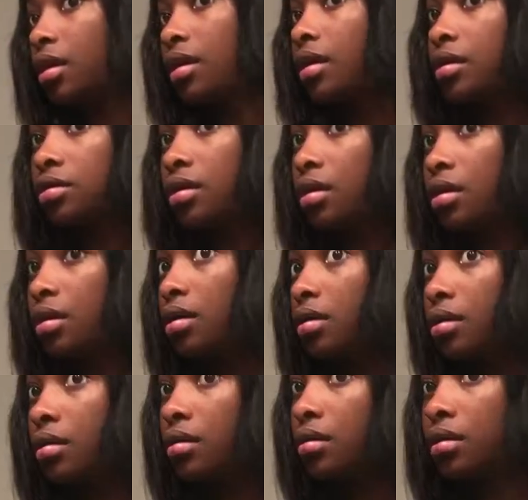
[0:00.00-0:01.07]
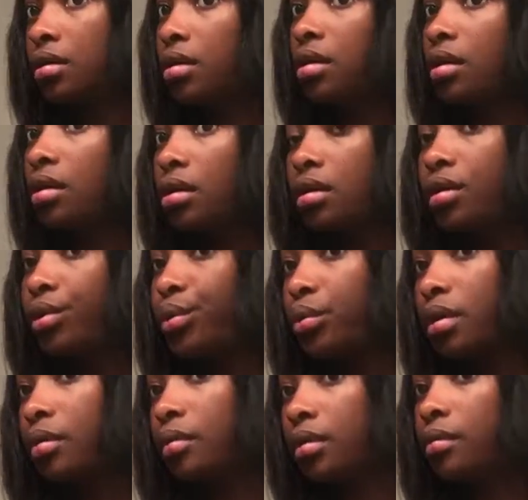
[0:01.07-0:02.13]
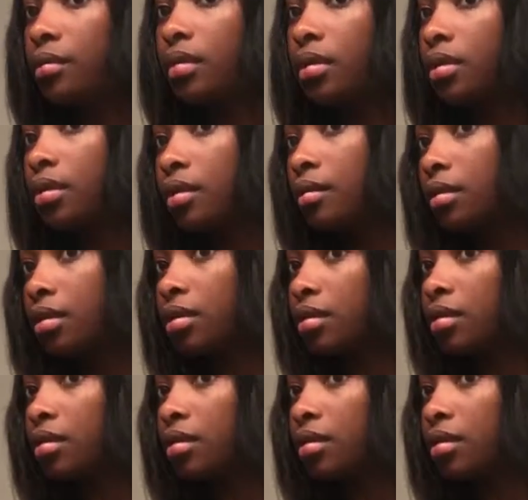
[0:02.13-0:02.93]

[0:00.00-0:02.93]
to where I want to cut it.